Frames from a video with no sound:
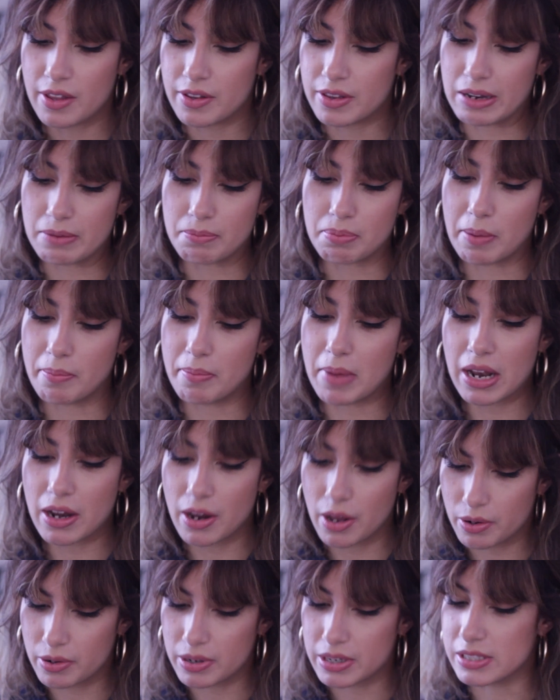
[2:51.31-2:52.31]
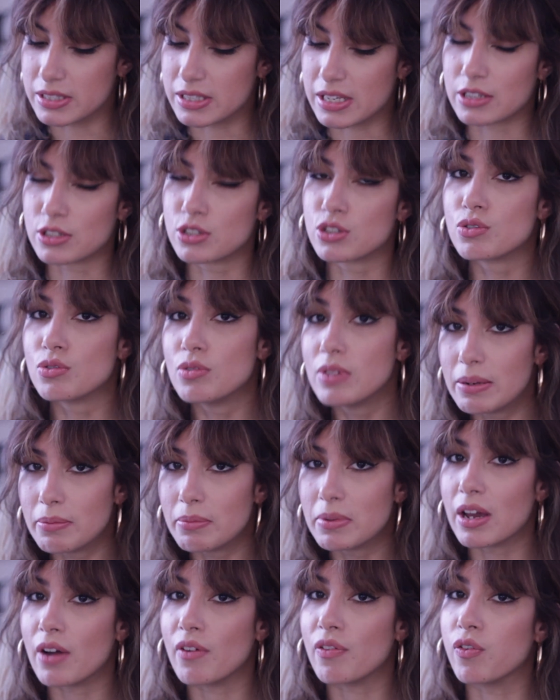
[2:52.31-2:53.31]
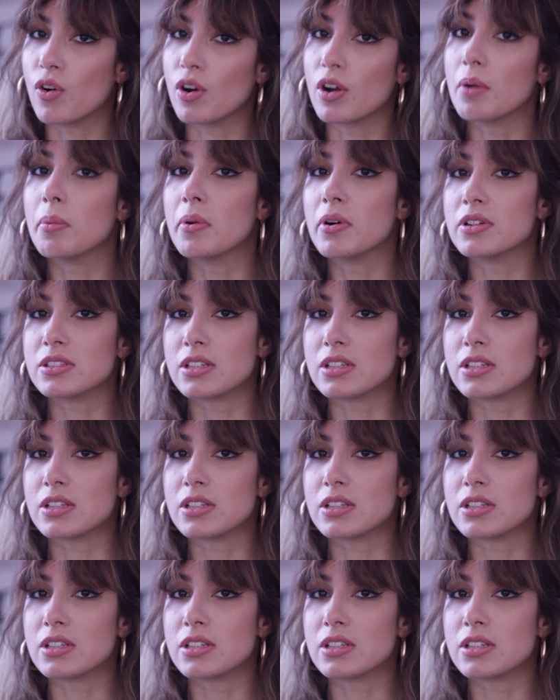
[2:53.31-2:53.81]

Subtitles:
Then Pomelo is extremely affordable.